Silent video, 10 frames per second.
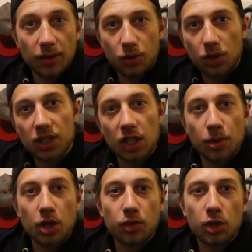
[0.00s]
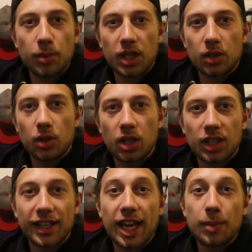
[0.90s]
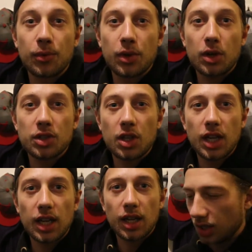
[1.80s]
they've got a cinema room and they're doing like a Game of Thrones night.